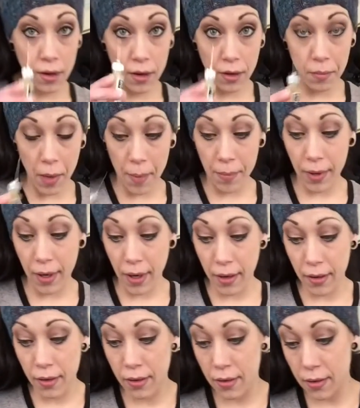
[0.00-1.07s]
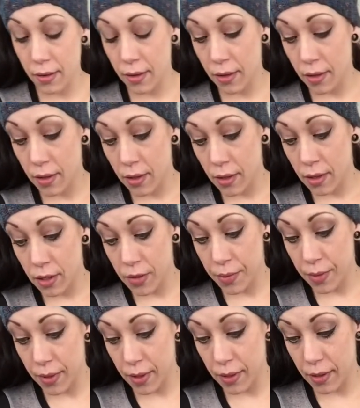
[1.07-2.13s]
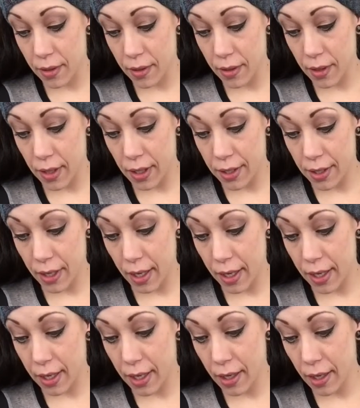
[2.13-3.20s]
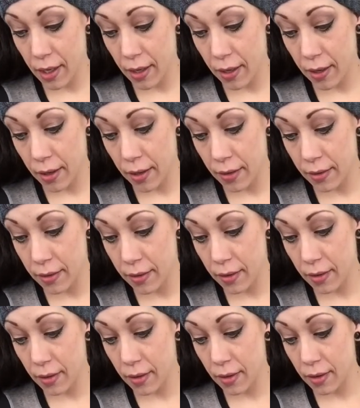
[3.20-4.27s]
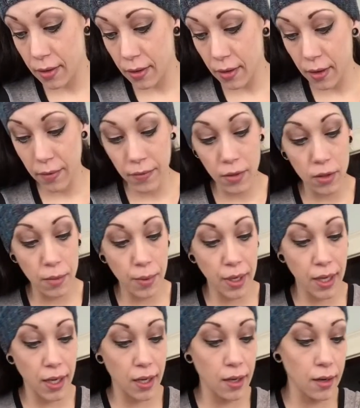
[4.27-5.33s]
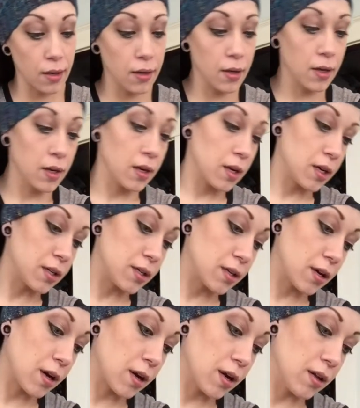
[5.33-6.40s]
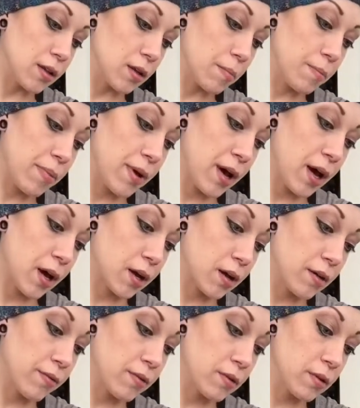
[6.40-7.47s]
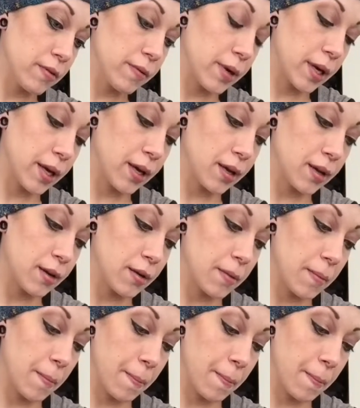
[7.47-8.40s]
Remember to put a dot here of lubricant, a dot in the back of lubricant,